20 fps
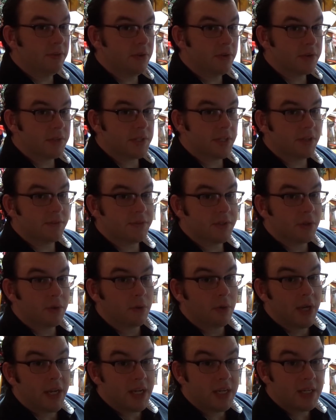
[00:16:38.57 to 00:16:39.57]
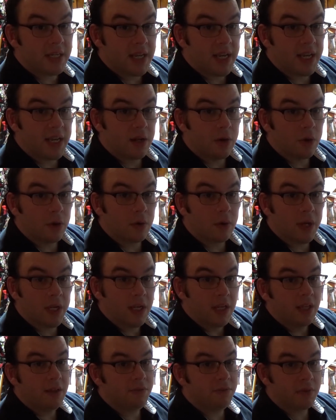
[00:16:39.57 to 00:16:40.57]
yourselves a great day or a great
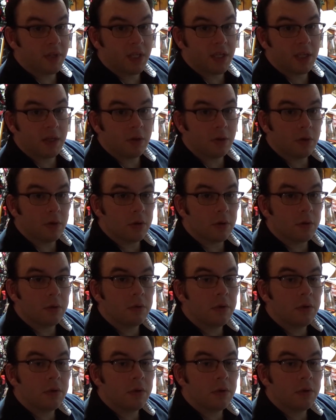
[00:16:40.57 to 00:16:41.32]
evening or